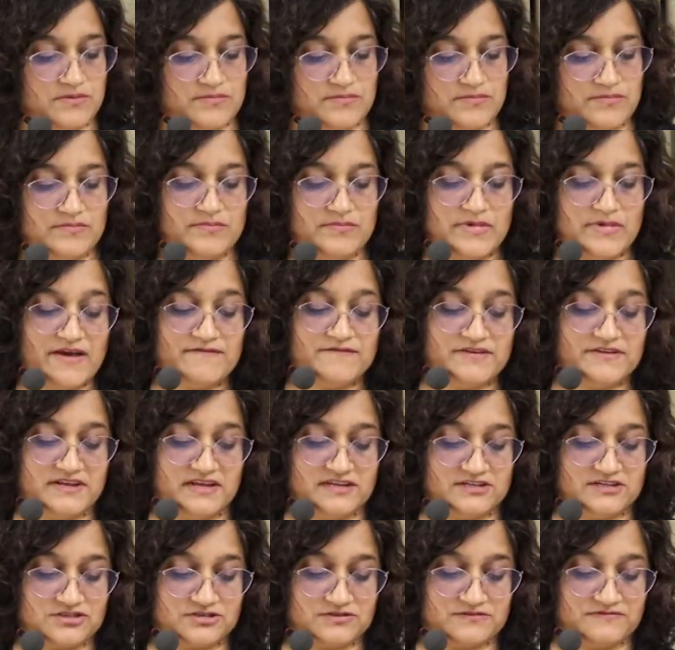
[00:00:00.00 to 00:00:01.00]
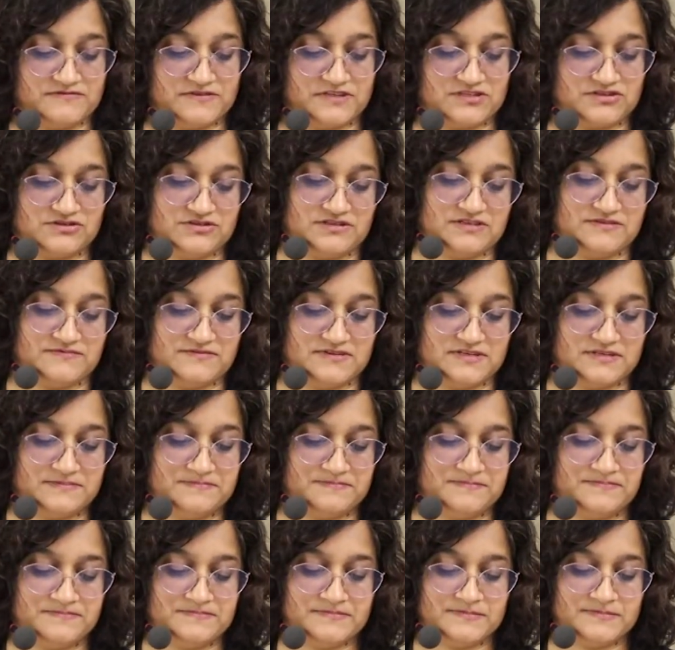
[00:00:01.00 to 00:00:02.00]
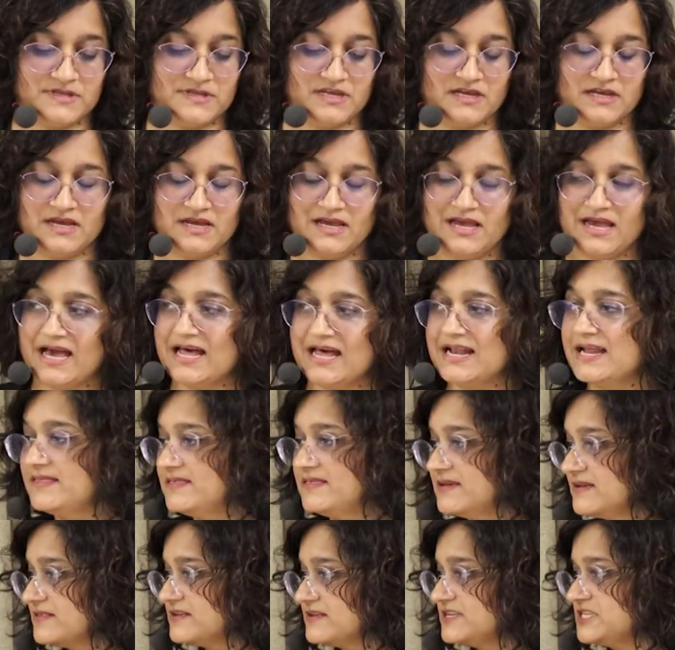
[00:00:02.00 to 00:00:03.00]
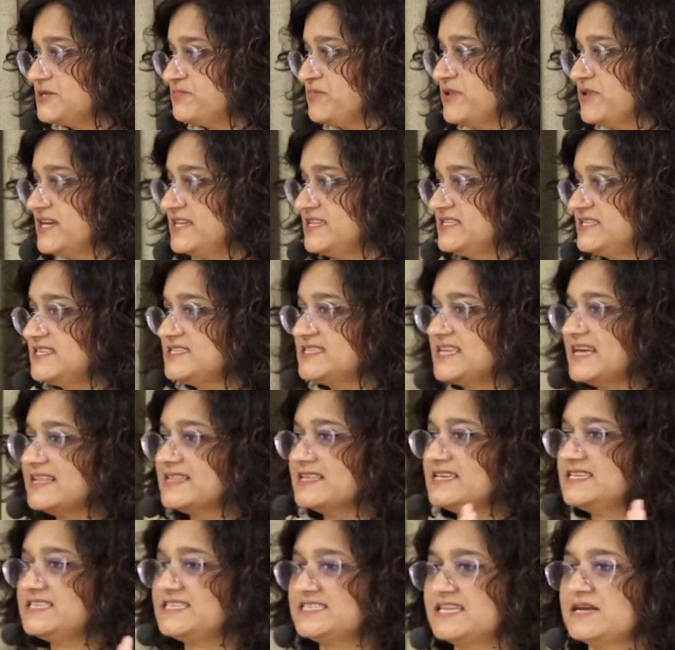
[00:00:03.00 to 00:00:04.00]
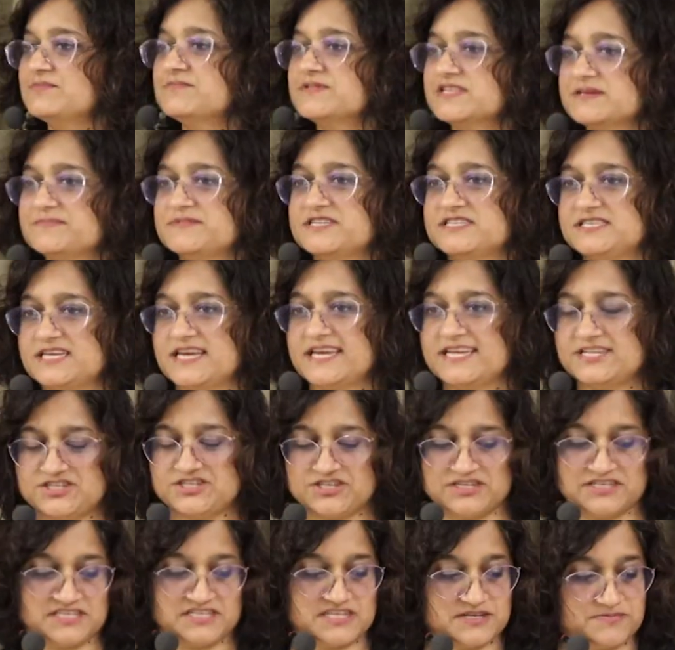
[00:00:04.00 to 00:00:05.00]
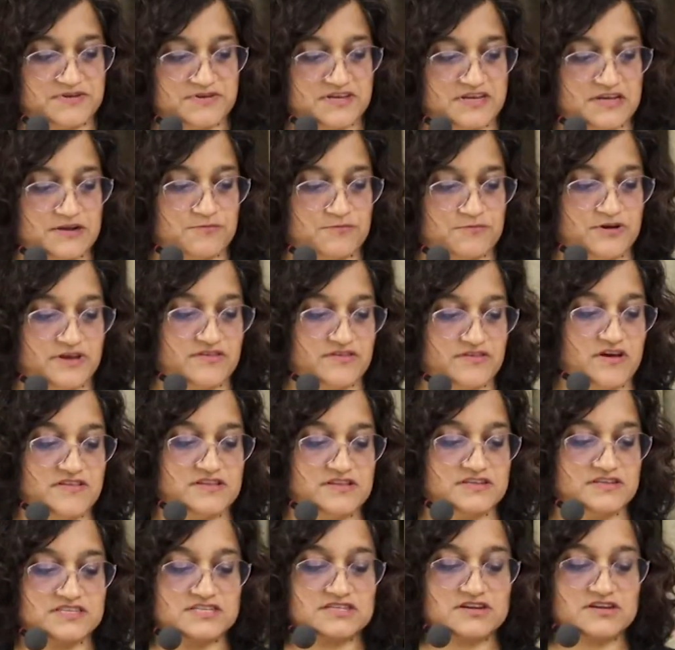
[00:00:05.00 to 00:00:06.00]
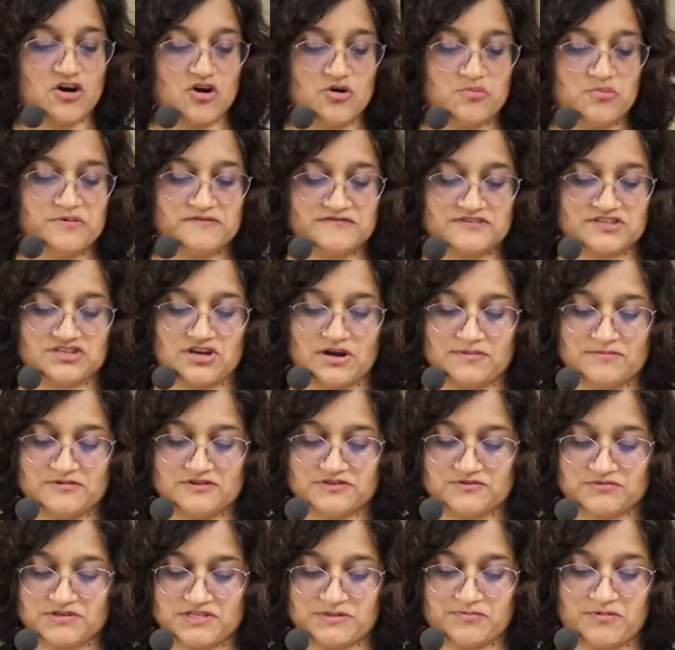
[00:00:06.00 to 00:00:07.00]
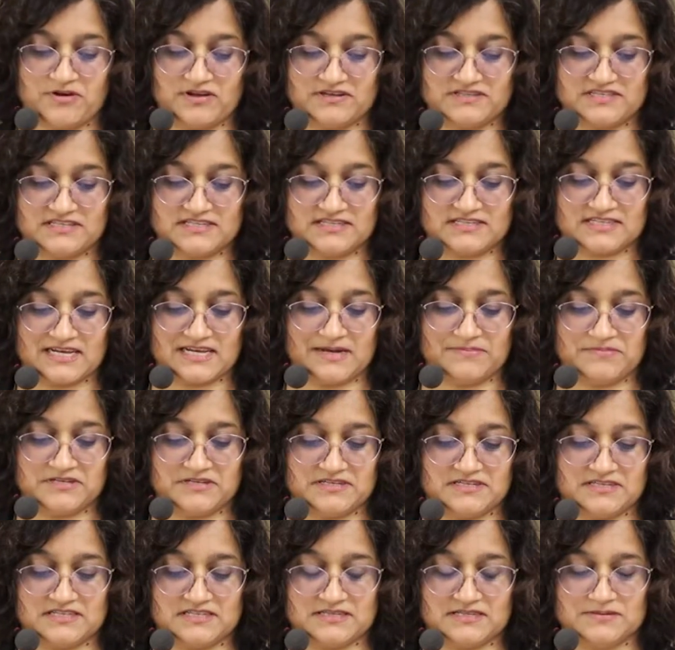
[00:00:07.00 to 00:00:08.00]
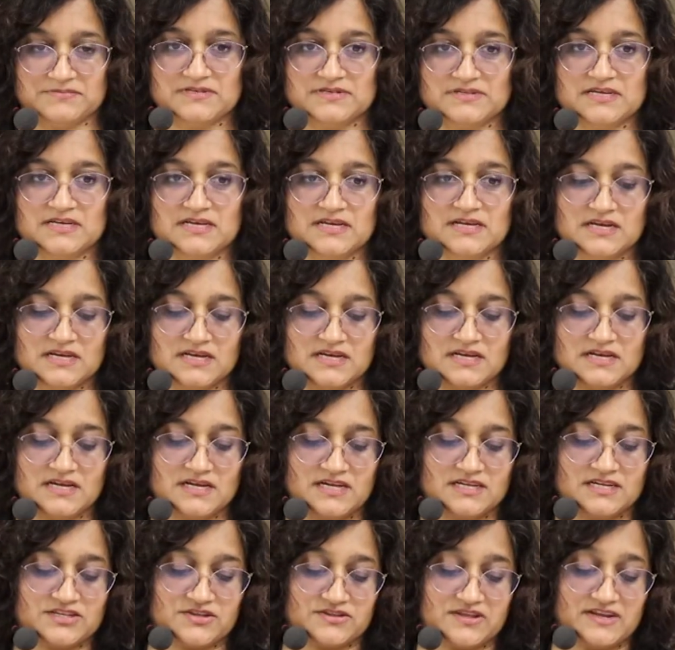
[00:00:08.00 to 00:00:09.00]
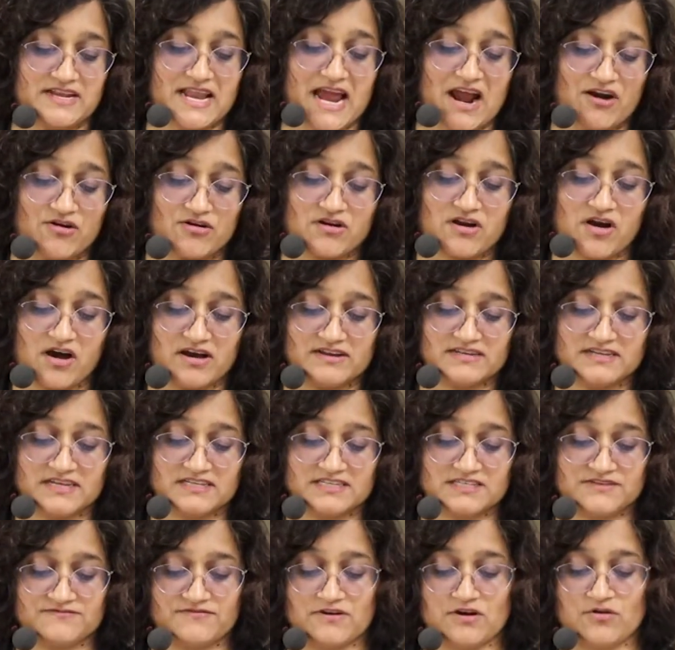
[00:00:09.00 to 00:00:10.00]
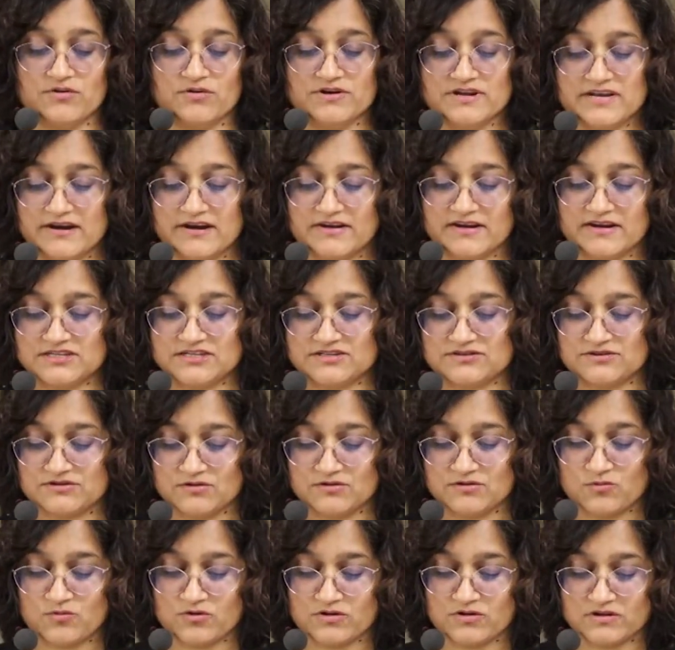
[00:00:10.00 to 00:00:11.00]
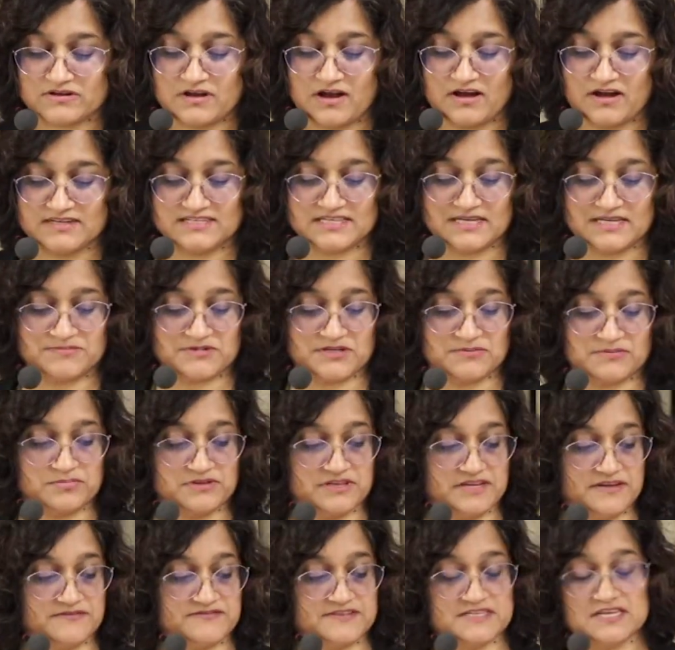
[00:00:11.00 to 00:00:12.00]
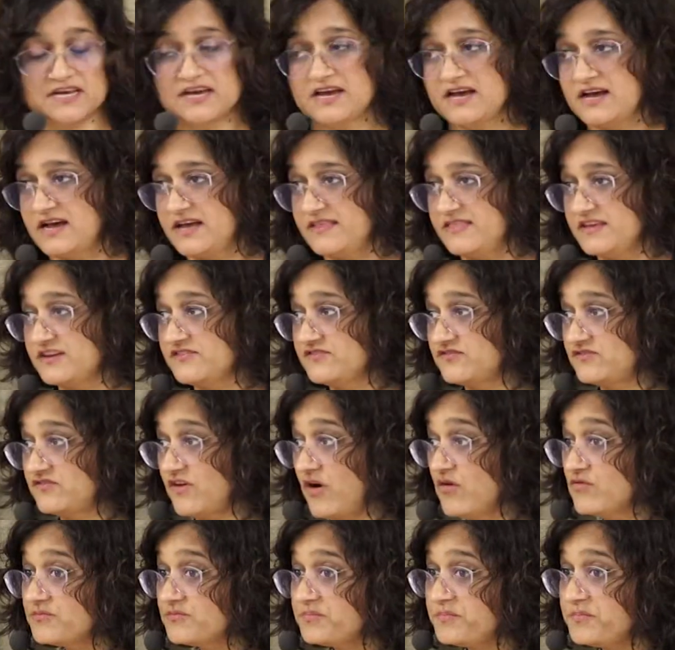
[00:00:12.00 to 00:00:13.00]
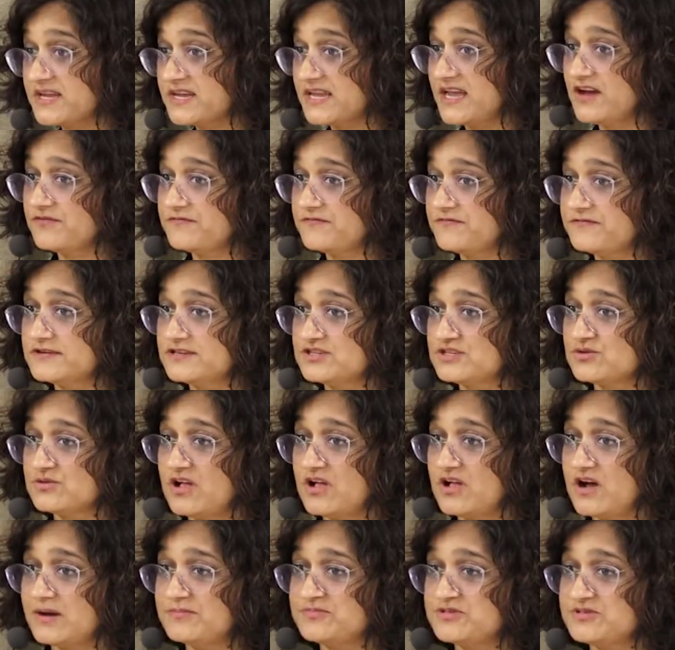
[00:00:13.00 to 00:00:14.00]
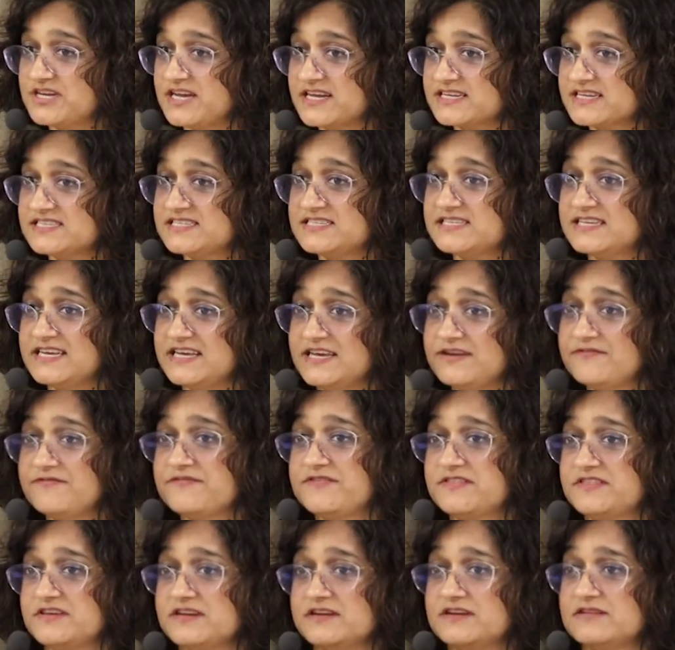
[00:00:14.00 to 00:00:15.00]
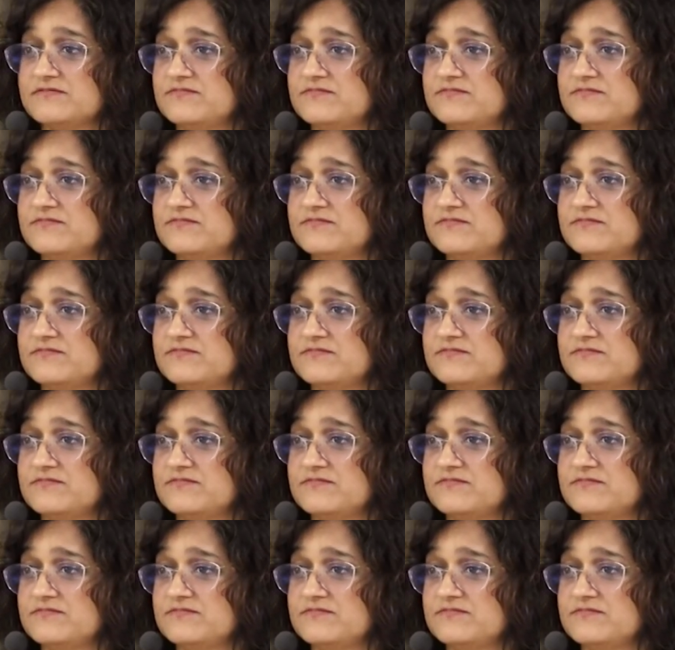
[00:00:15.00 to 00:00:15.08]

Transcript: evidential features of it. And I think this places at least some limitations to begin with on the scope of Chalmers' response to skepticism. So the narrow contents of our ordinary external world concepts and beliefs, I think, don't pick out virtual objects if the